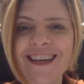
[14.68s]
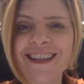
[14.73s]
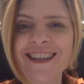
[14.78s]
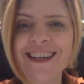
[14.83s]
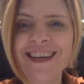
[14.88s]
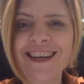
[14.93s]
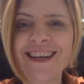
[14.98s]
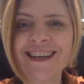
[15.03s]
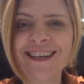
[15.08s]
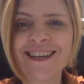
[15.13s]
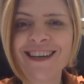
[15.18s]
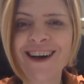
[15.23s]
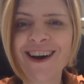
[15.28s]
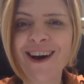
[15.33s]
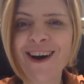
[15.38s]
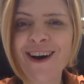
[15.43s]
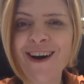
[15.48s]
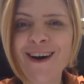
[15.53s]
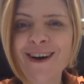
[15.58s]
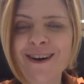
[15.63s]
that
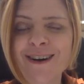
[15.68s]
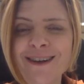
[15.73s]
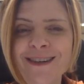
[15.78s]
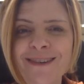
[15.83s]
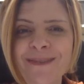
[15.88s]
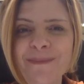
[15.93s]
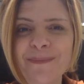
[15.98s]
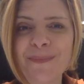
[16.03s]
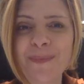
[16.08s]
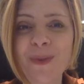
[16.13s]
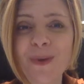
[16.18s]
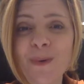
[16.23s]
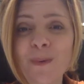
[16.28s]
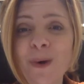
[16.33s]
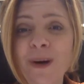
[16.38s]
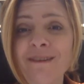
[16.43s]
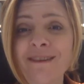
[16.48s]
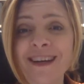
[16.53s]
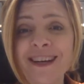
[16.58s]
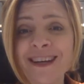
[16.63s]
are
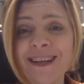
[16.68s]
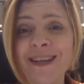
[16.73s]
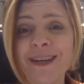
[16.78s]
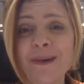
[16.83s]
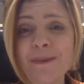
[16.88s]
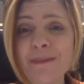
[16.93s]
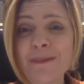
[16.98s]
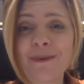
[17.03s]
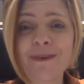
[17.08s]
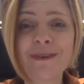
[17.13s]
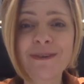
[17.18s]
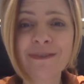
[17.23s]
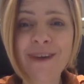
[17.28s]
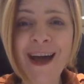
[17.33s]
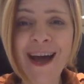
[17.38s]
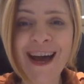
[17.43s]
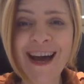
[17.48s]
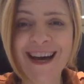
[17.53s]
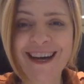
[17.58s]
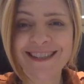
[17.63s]
wearing a number of
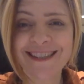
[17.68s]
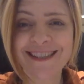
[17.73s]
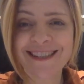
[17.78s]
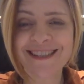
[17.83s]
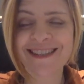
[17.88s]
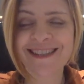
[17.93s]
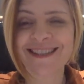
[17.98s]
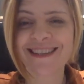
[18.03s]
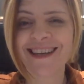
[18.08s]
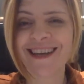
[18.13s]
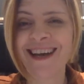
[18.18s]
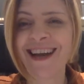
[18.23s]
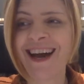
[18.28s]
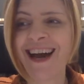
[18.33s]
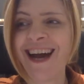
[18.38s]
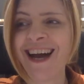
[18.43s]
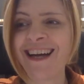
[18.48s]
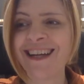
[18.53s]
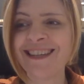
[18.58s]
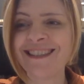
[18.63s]
hats
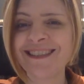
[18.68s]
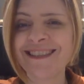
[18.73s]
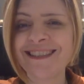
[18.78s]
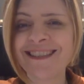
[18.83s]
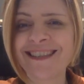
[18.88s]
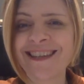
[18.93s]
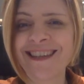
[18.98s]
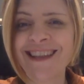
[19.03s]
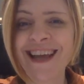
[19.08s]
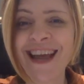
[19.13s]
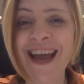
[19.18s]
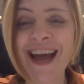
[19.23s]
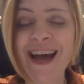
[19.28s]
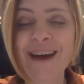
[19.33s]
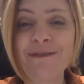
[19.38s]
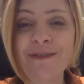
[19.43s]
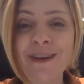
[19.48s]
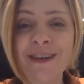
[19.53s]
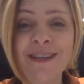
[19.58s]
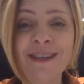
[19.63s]
and they
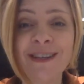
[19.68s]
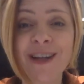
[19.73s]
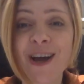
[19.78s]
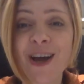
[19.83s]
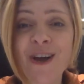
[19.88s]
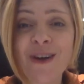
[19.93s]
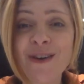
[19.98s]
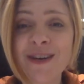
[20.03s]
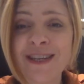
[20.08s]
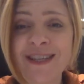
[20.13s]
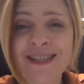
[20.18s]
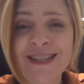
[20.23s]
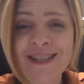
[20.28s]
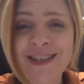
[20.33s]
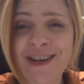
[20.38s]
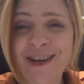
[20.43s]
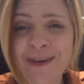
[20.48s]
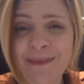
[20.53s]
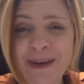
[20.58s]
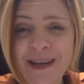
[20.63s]
have a, only a
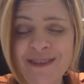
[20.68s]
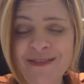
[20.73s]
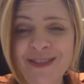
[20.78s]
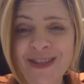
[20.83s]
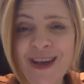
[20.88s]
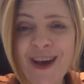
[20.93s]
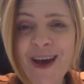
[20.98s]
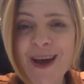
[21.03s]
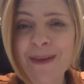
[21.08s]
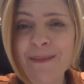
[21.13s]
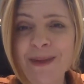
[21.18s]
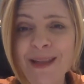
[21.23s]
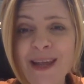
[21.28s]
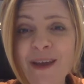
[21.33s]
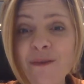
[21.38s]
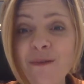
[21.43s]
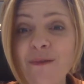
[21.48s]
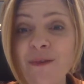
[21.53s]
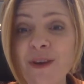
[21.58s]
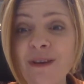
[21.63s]
certain amount of time and
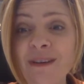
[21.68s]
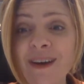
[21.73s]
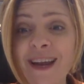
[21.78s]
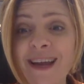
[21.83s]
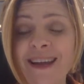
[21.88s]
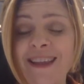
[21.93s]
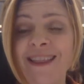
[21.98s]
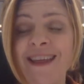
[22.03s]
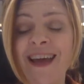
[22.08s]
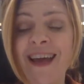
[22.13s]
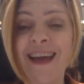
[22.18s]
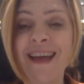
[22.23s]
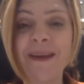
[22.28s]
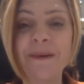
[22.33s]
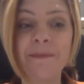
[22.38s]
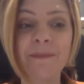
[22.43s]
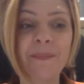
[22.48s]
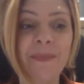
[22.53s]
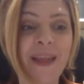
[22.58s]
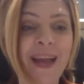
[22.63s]
they feel like they
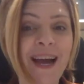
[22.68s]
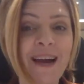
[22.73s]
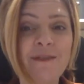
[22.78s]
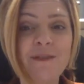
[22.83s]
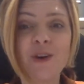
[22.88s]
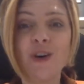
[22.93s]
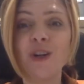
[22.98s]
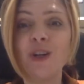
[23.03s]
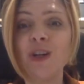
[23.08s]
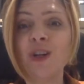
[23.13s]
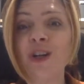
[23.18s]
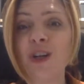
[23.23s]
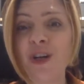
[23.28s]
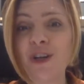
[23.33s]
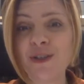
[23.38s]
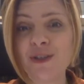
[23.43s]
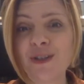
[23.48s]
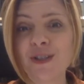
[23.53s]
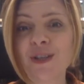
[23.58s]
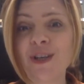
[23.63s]
have got
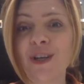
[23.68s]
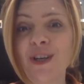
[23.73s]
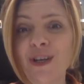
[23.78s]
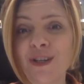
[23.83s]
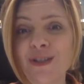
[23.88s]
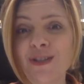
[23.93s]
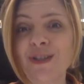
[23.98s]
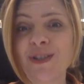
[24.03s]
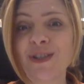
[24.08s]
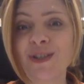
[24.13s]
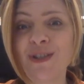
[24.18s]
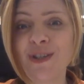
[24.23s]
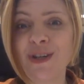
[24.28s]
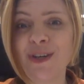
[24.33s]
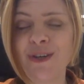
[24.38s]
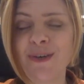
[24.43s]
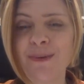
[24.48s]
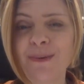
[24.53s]
loads and loads to do.